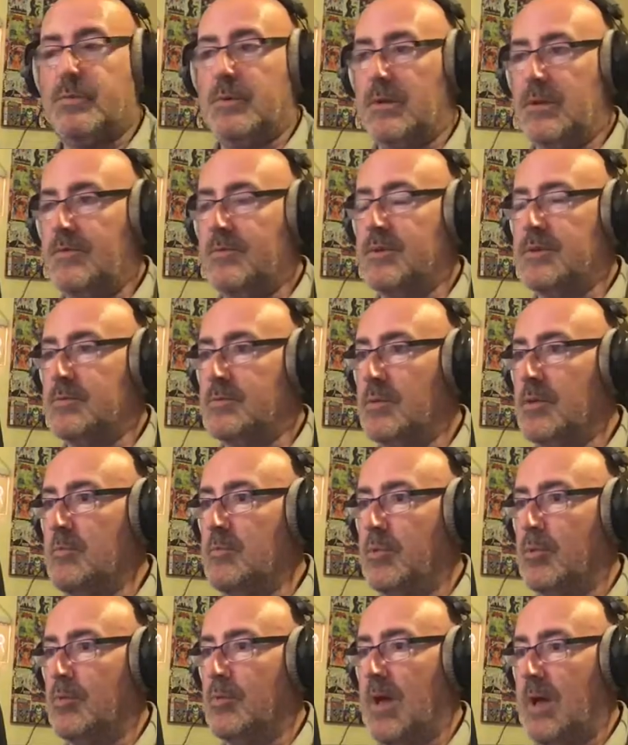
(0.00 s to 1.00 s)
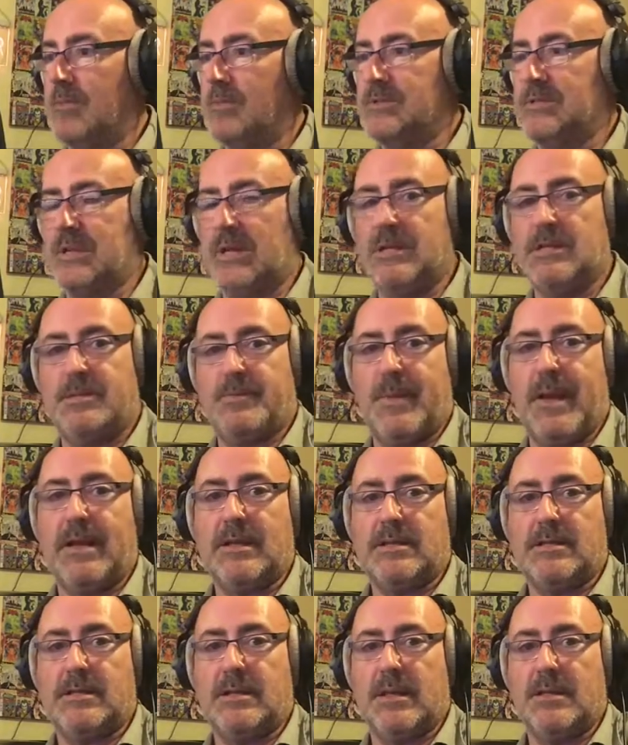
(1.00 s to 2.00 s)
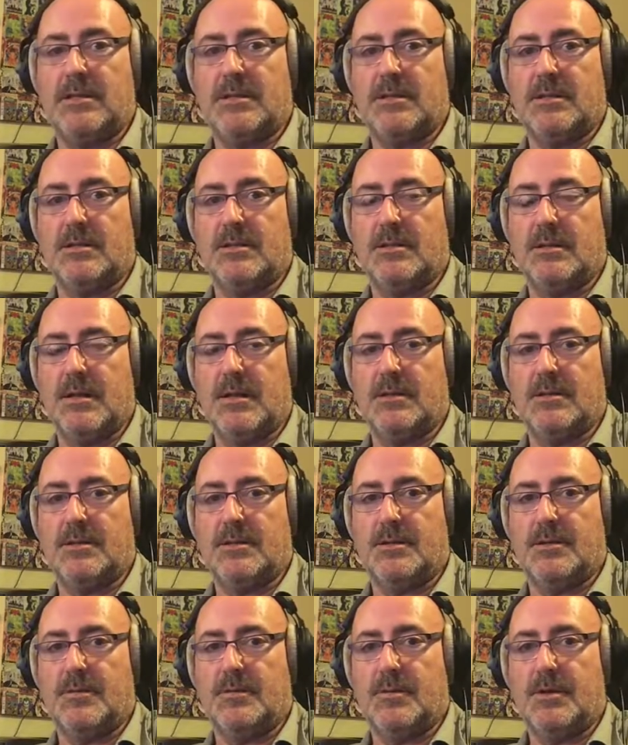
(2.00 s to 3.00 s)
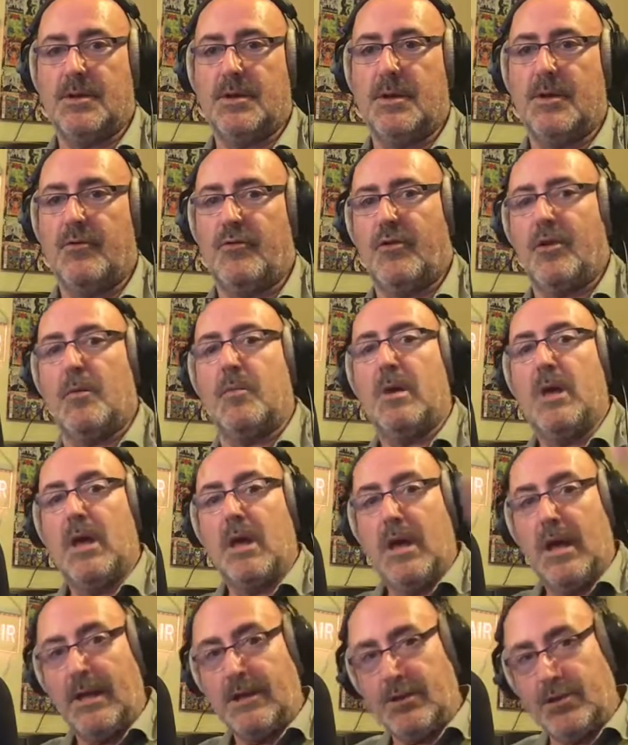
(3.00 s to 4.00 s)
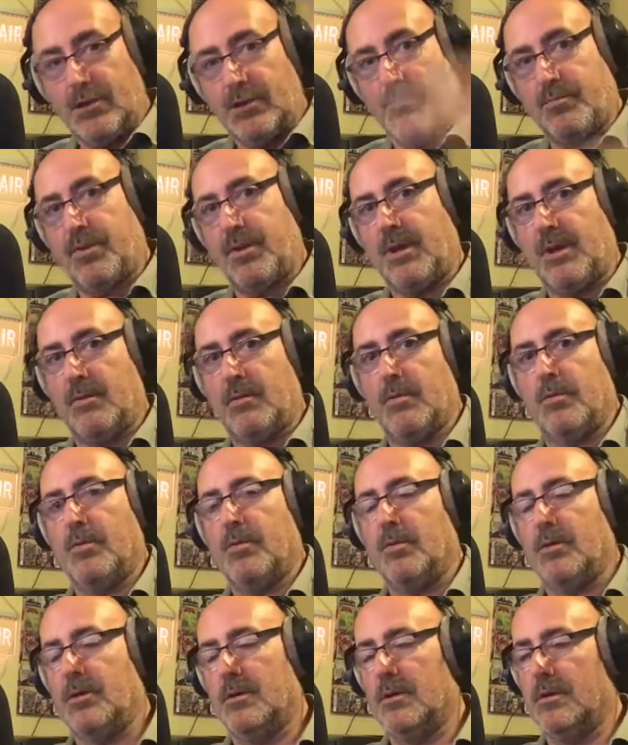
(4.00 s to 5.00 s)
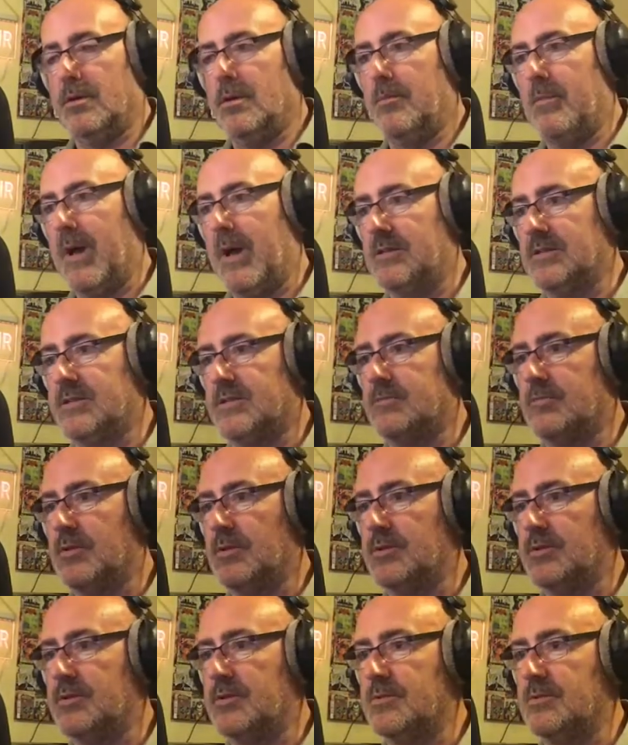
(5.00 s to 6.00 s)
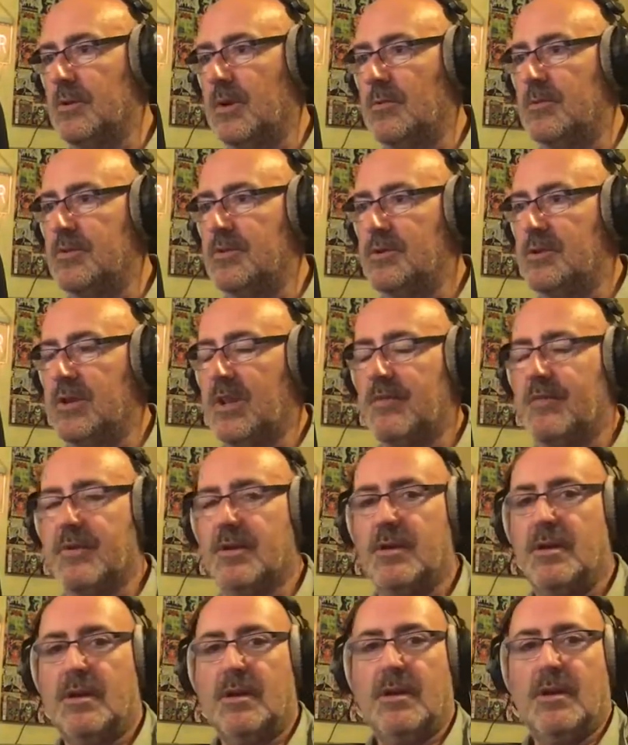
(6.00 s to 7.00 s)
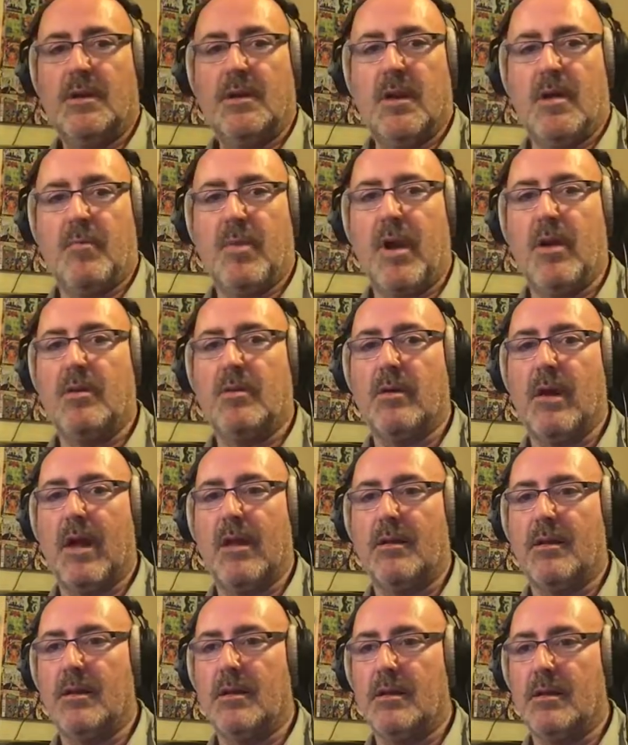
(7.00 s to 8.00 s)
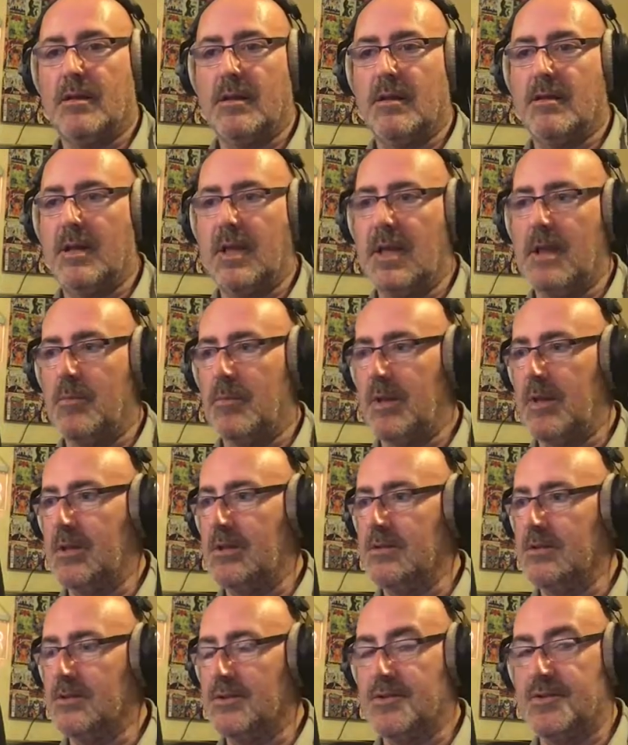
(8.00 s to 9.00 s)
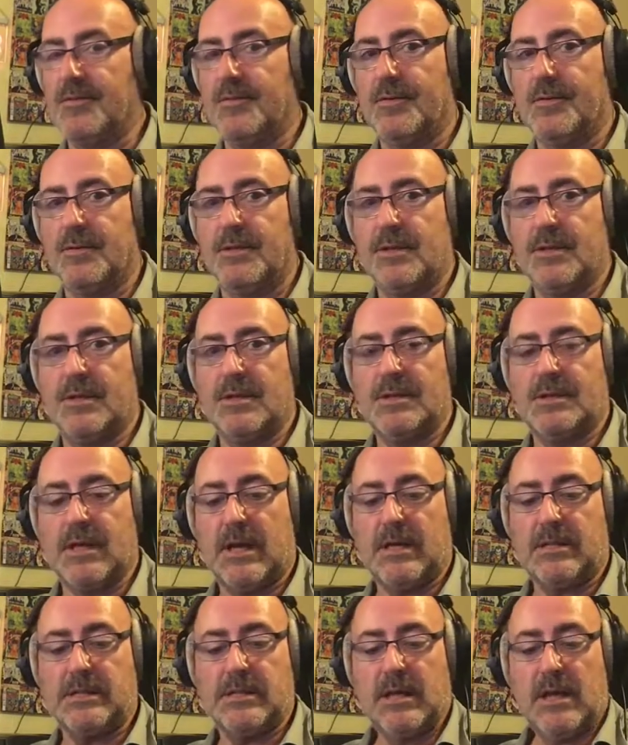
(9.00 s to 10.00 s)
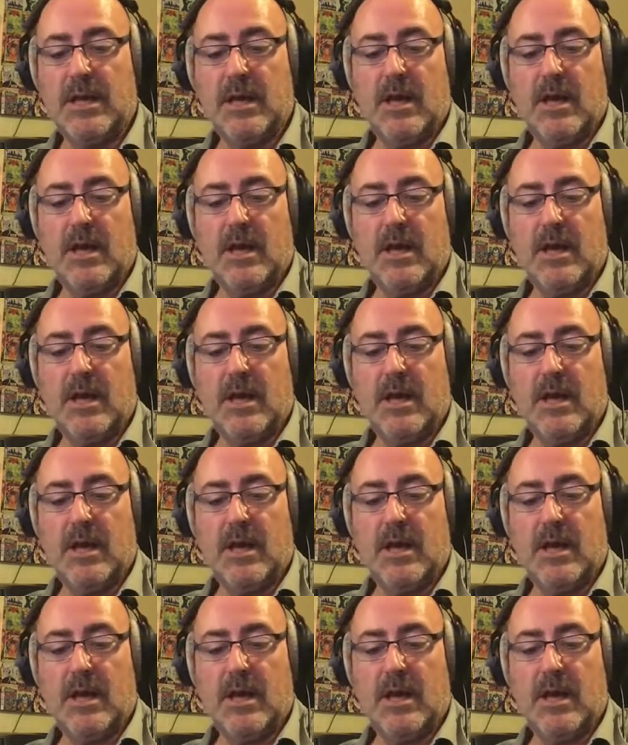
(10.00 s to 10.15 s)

put the Bull ampersand Specs into YouTube, it should bring you up all the past ones as well, which you can have a poke around in. I don't think anybody can touch you for it these days.